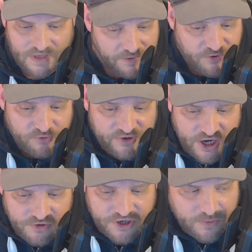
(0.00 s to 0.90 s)
If you're a
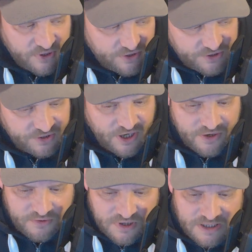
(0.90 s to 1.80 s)
YouTuber, you should
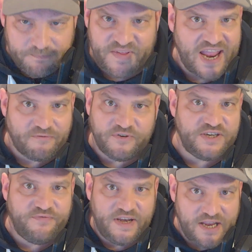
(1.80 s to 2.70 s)
know the
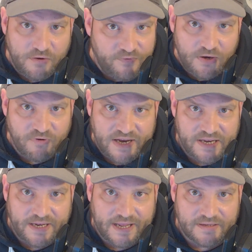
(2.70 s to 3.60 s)
average video view rate
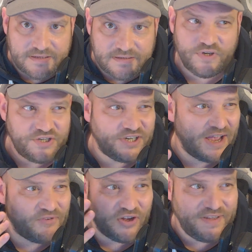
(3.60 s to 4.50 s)
you get. You should
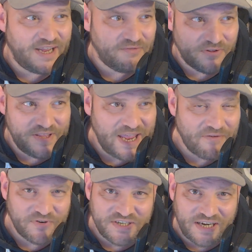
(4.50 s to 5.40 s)
have an idea on the
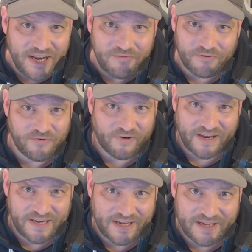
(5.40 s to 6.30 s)
average click-through
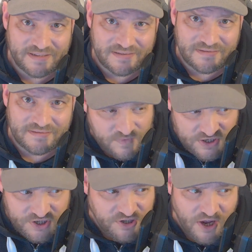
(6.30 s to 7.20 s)
rate you get. You
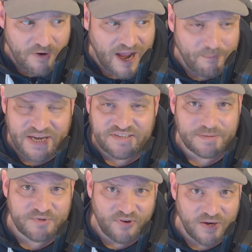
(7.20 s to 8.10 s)
should know how many
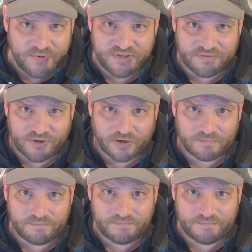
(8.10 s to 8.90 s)
subscribers you've got.